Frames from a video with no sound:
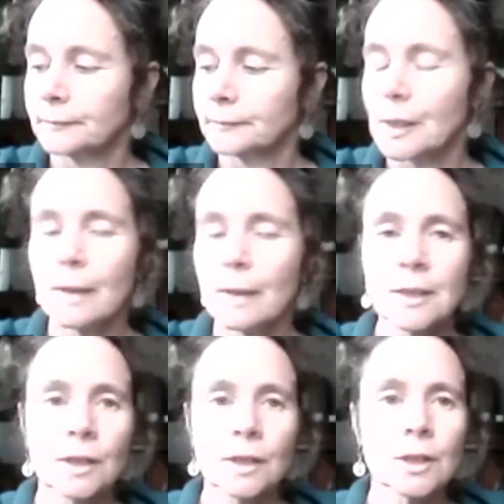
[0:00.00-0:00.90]
So
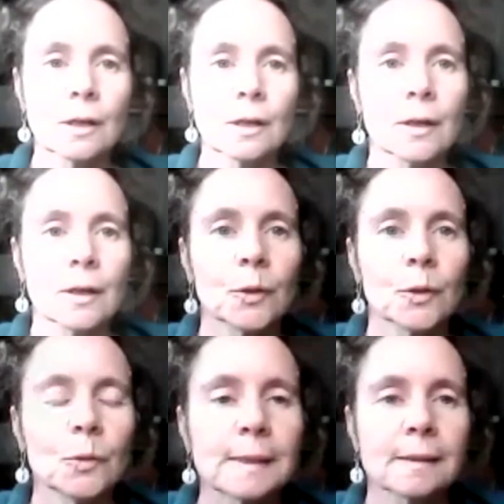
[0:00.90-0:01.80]
Ajahn Chah, who
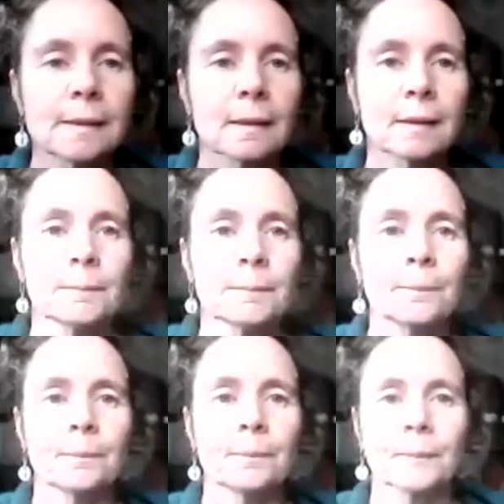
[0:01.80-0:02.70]
was
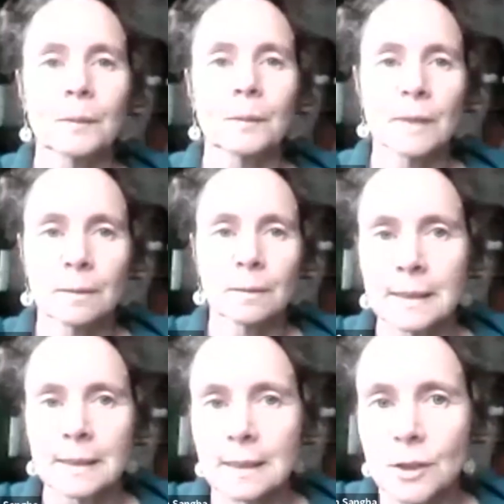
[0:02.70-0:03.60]
one of the
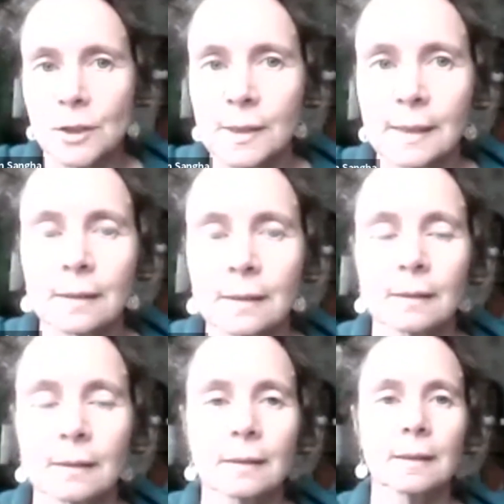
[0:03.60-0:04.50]
main teachers in
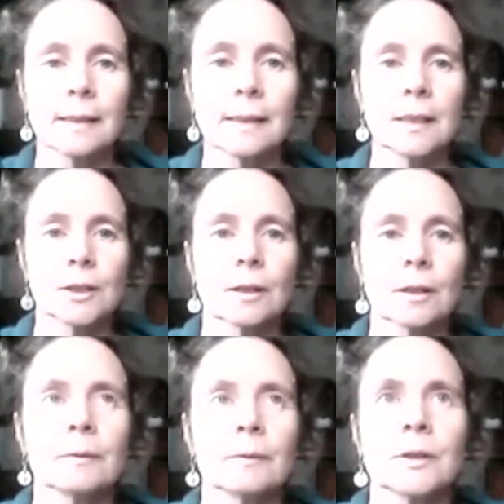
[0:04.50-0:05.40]
the lineage that
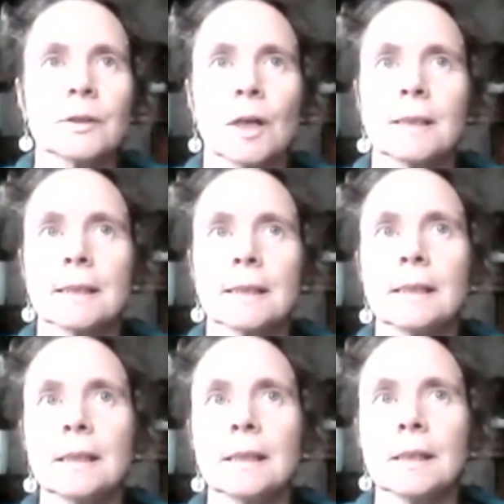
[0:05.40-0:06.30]
I was trained
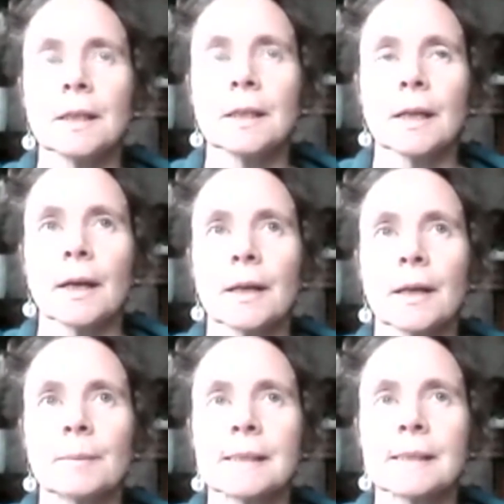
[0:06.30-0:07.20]
in,
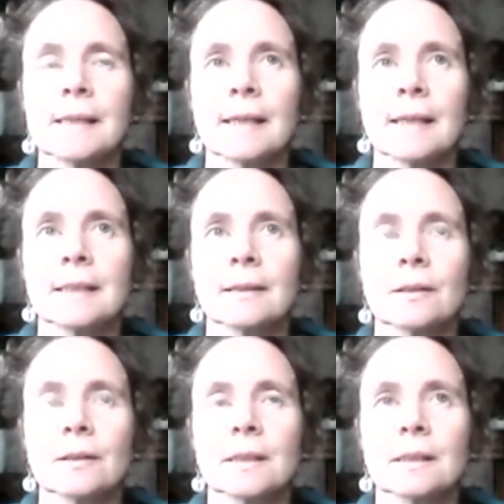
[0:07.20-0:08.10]
said
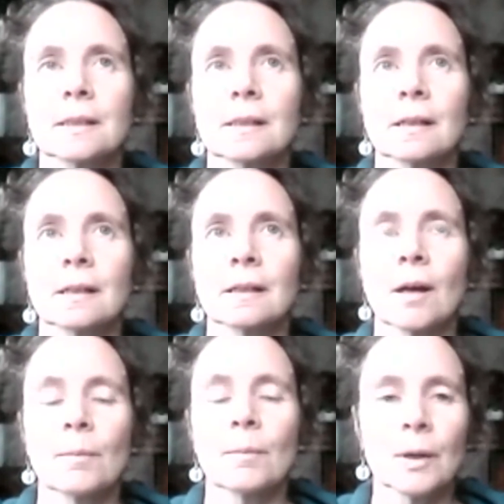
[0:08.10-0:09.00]
that
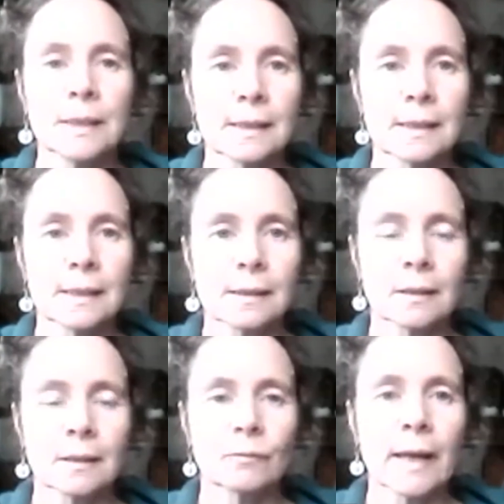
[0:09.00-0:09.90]
our mind is
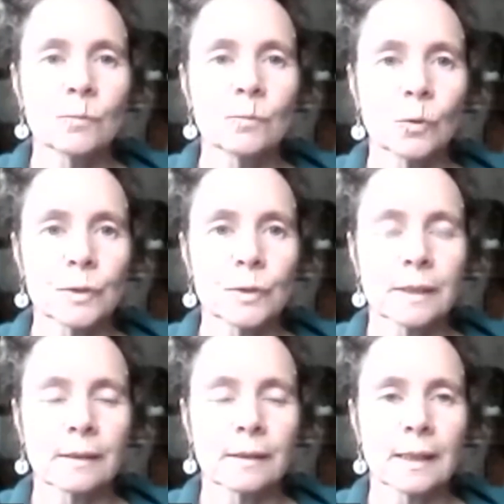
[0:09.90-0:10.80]
like
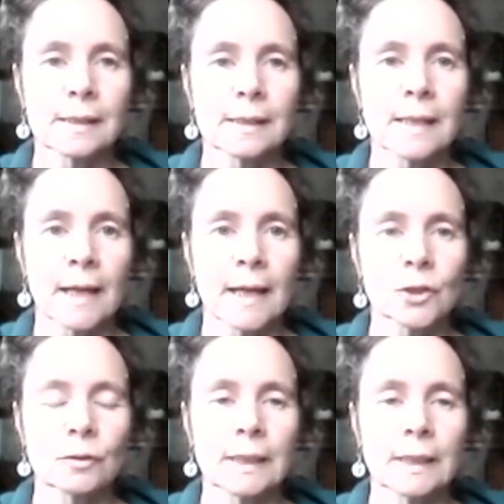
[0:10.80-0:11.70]
rainwater, that it's
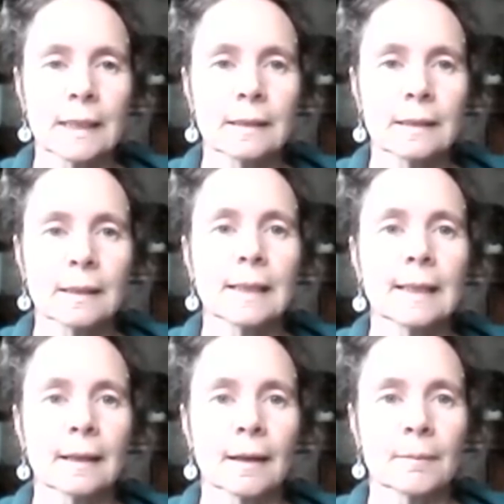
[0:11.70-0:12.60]
naturally
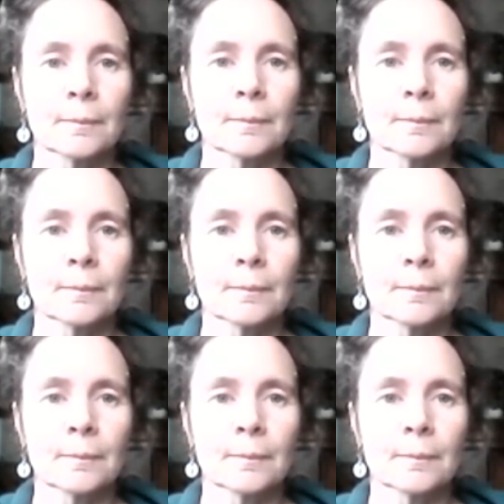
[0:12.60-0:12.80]
clear.